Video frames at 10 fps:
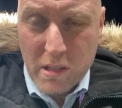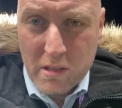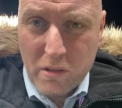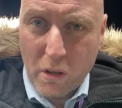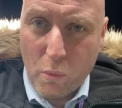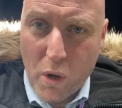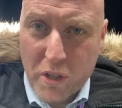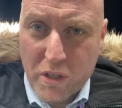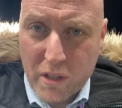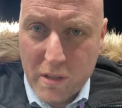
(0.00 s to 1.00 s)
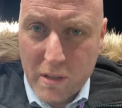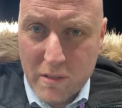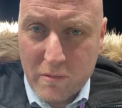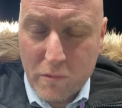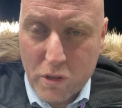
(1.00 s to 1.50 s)
it's not the worst
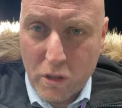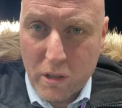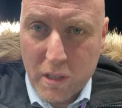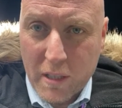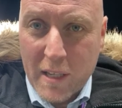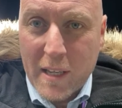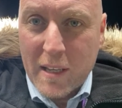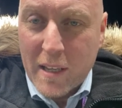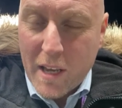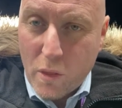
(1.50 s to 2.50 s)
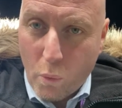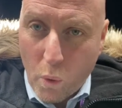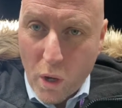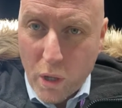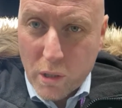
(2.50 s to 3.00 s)
result in the
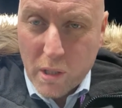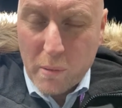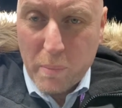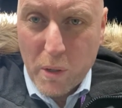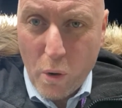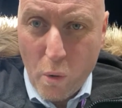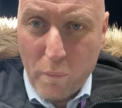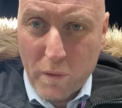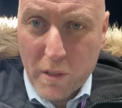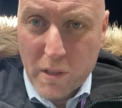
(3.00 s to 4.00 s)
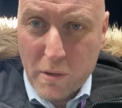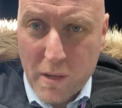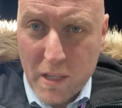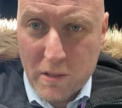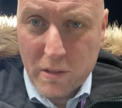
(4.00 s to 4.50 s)
world, but hopefully
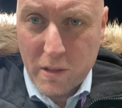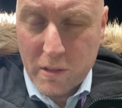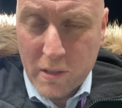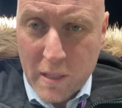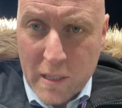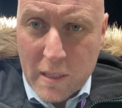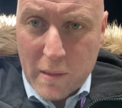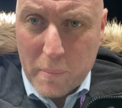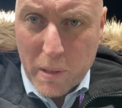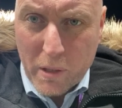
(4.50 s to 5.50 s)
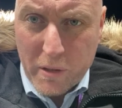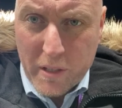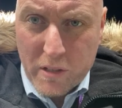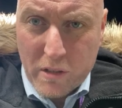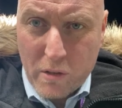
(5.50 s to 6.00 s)
Newcastle can build on
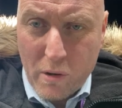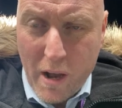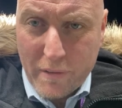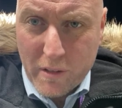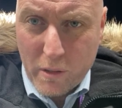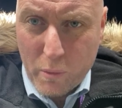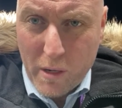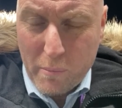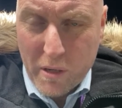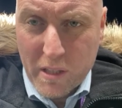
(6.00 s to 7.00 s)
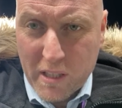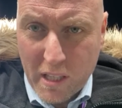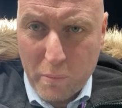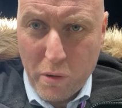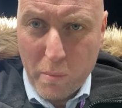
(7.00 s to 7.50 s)
this, you know, after the winter break. They
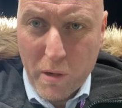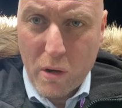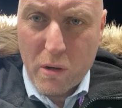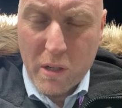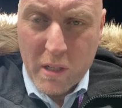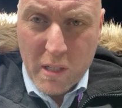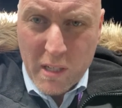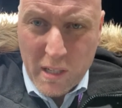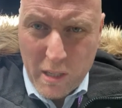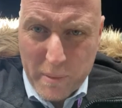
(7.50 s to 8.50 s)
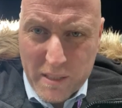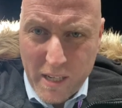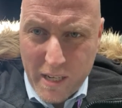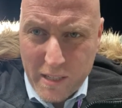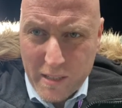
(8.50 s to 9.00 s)
did probably look a little bit
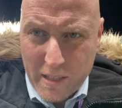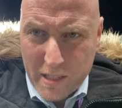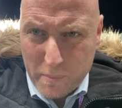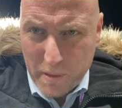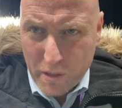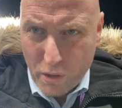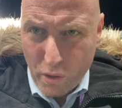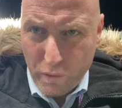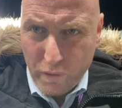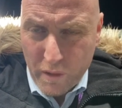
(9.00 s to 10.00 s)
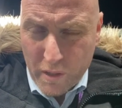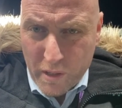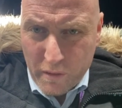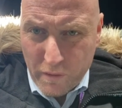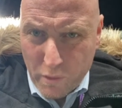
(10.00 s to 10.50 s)
tired today. It's been a tough
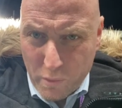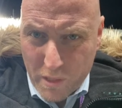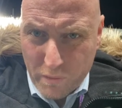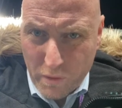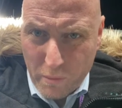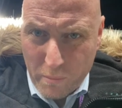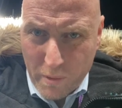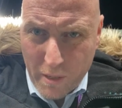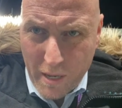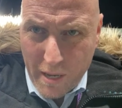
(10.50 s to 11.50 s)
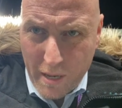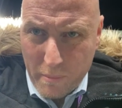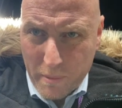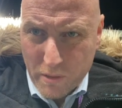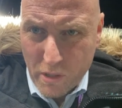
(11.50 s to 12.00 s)
few weeks for them
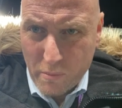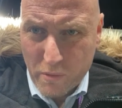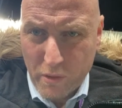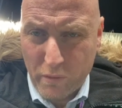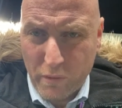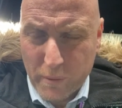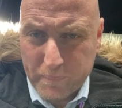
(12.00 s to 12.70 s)
in terms of,